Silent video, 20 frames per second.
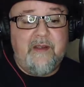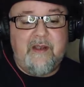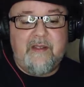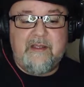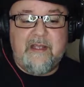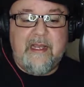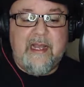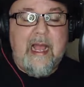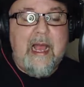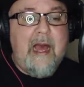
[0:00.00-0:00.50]
I was
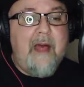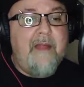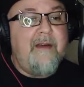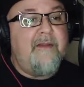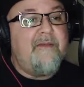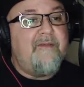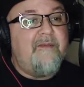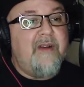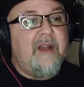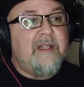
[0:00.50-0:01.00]
like, how the
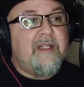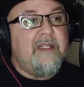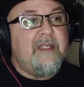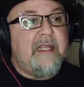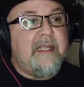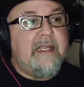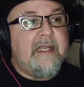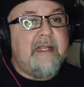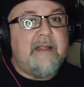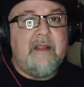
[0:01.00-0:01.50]
fuck did
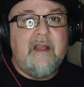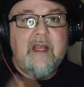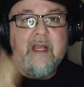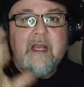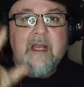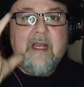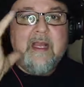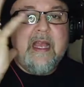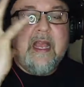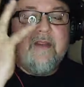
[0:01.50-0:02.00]
they get
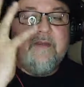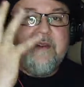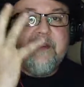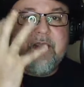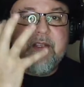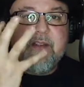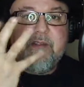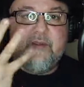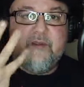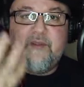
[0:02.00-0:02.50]

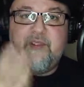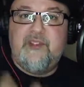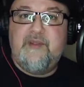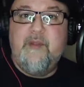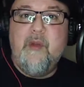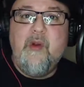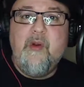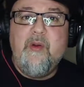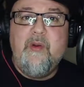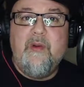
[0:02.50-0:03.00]
everything so
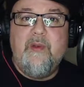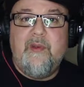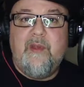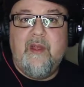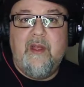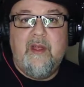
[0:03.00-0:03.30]
smooth?